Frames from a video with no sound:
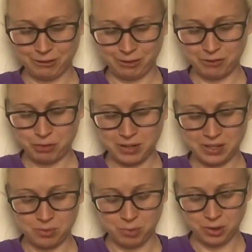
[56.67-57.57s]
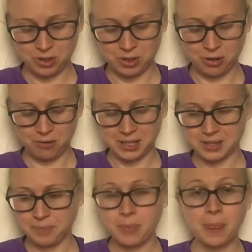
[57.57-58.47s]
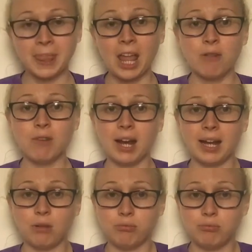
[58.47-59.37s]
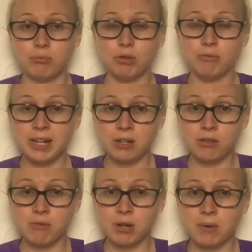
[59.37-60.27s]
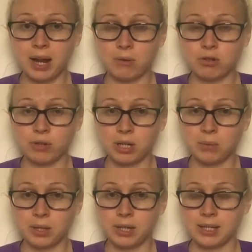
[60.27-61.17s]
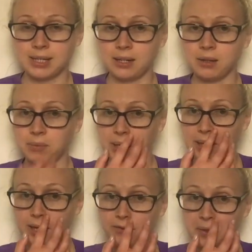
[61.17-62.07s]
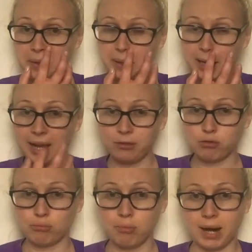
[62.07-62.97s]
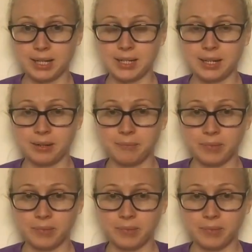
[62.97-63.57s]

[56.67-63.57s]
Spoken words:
I'll have to read some more stories. Right, we'll read through our tricky words and then we're going to have a look at writing.